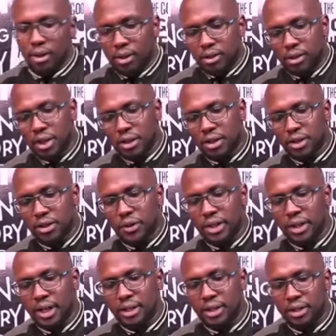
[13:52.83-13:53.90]
So let's just
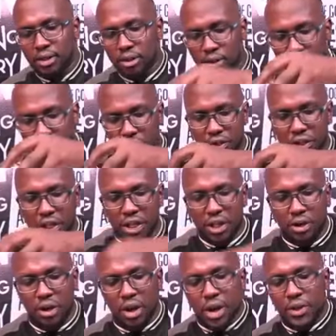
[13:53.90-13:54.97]
quickly
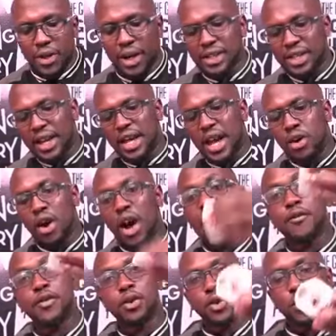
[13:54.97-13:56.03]
continue. Then inside here you
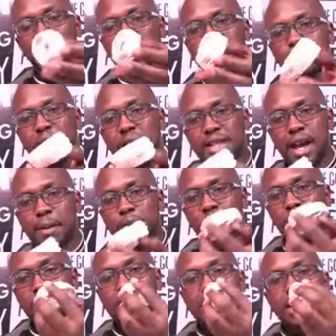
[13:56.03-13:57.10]
have your USB
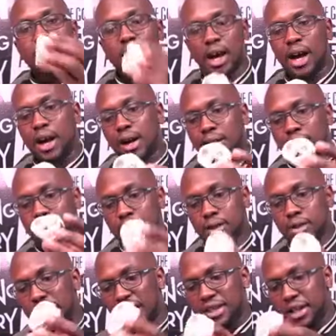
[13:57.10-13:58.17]
Type-C
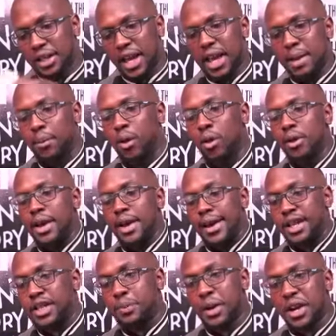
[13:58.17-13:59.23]
data cable.
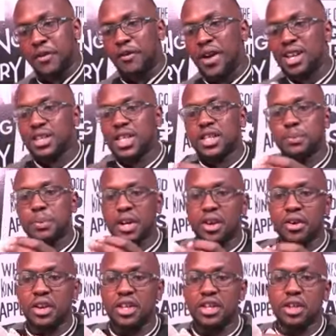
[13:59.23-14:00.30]
It's pretty fast, it's pretty
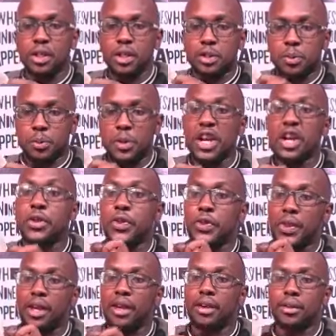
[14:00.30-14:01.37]
rigid, it's pretty
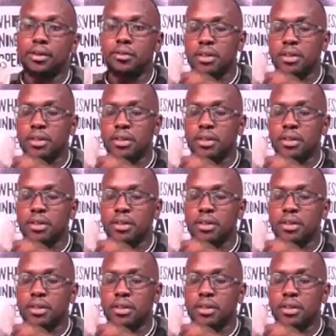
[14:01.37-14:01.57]
thick.